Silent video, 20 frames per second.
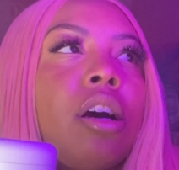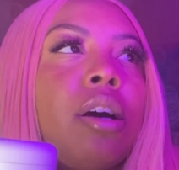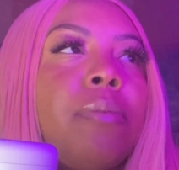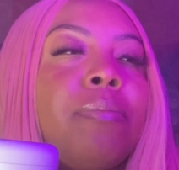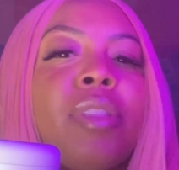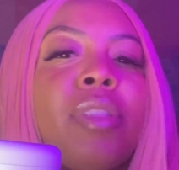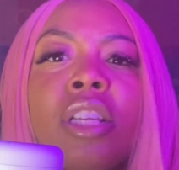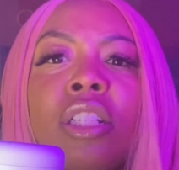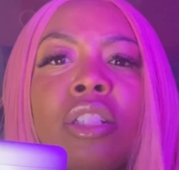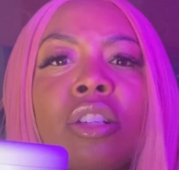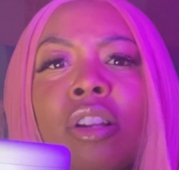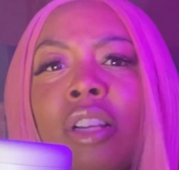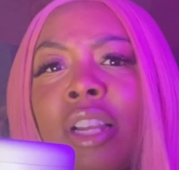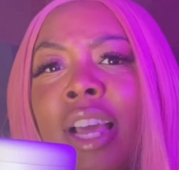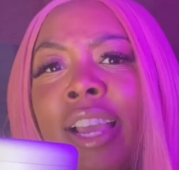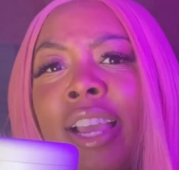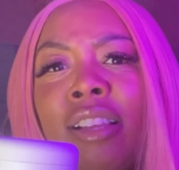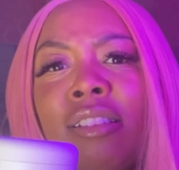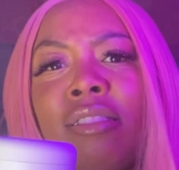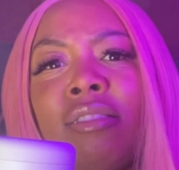these are
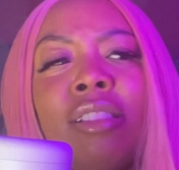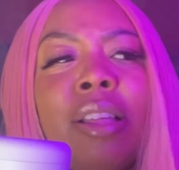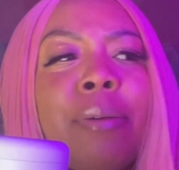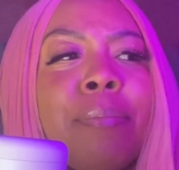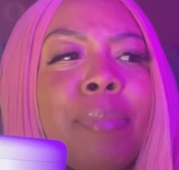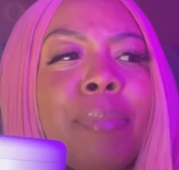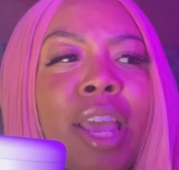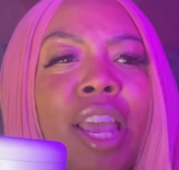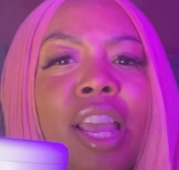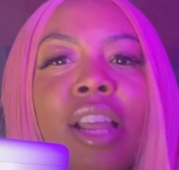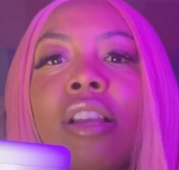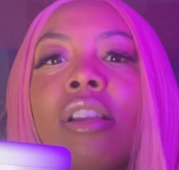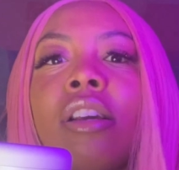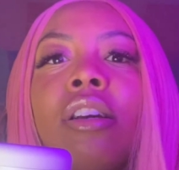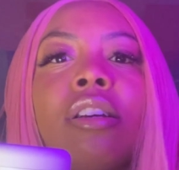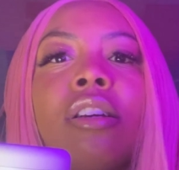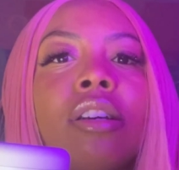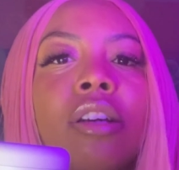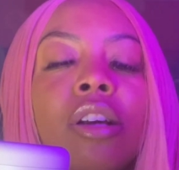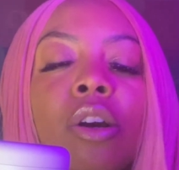like the main
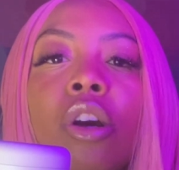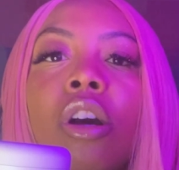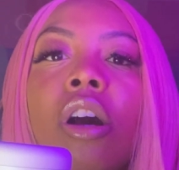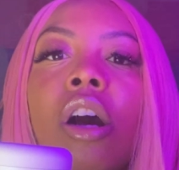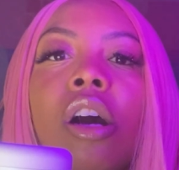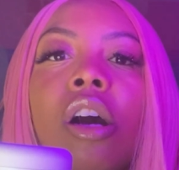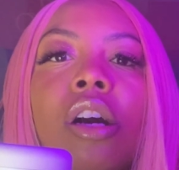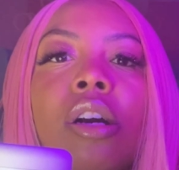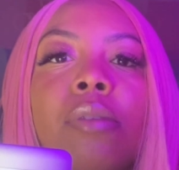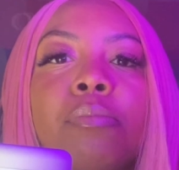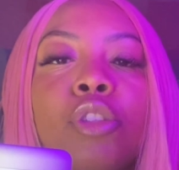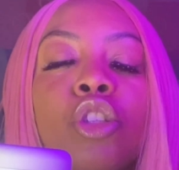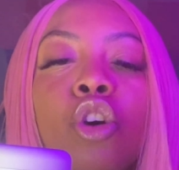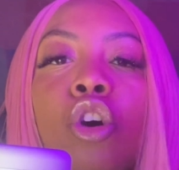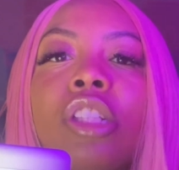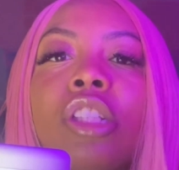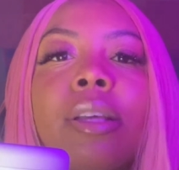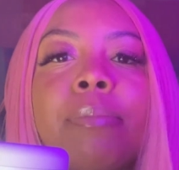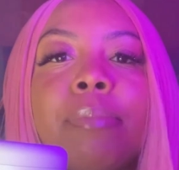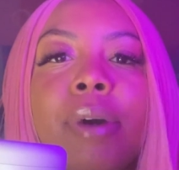
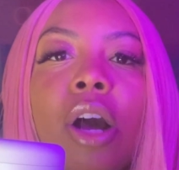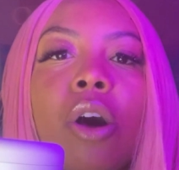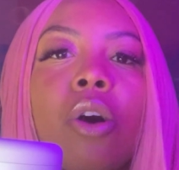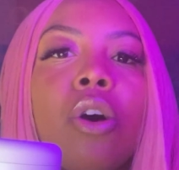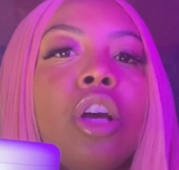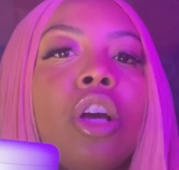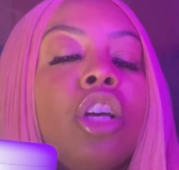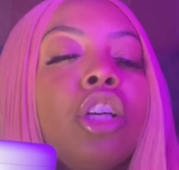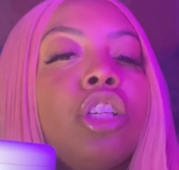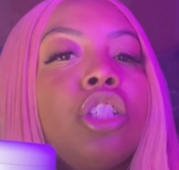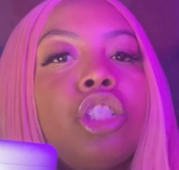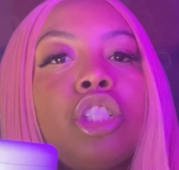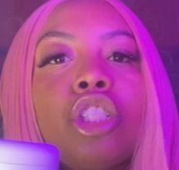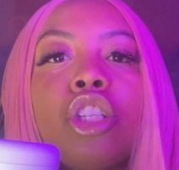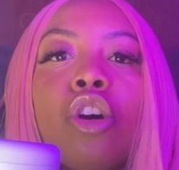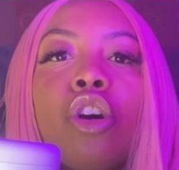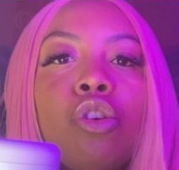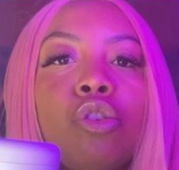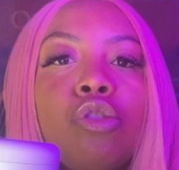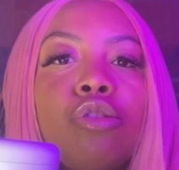talked about
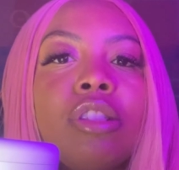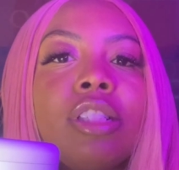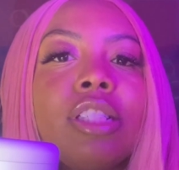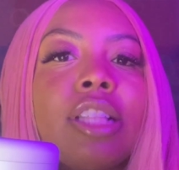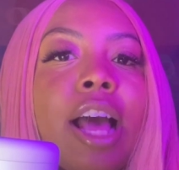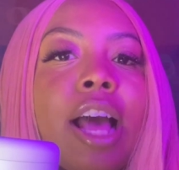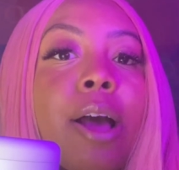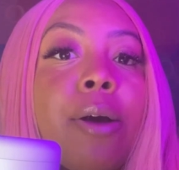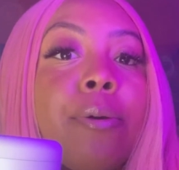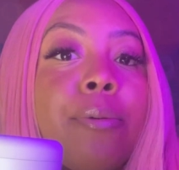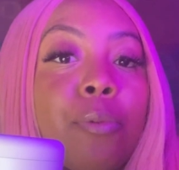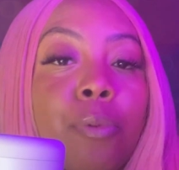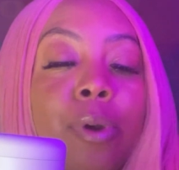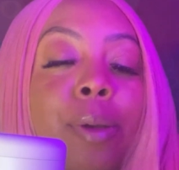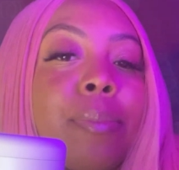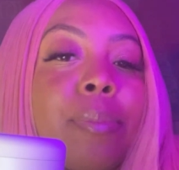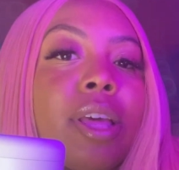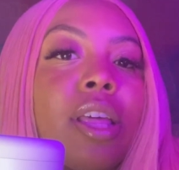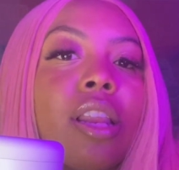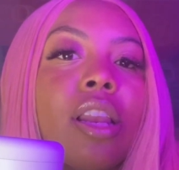shows that
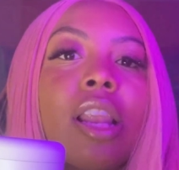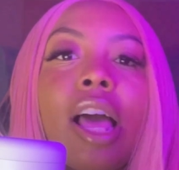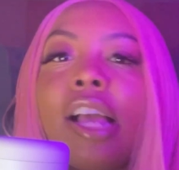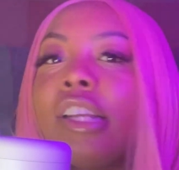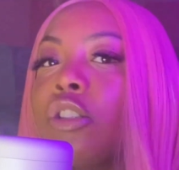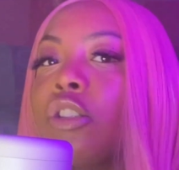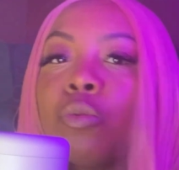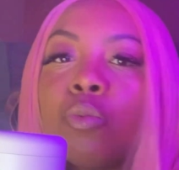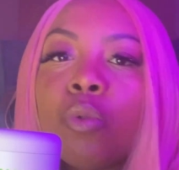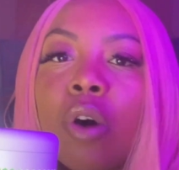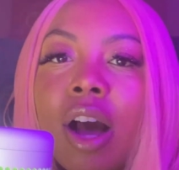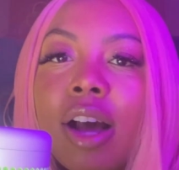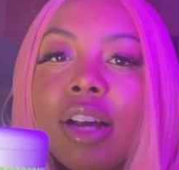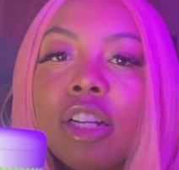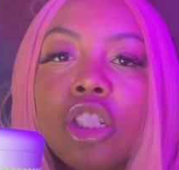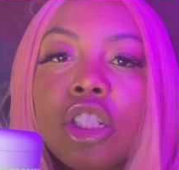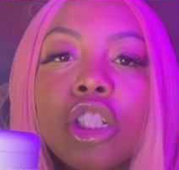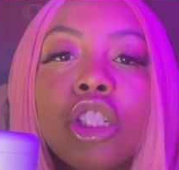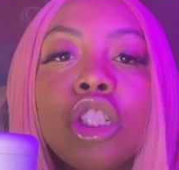women like to watch.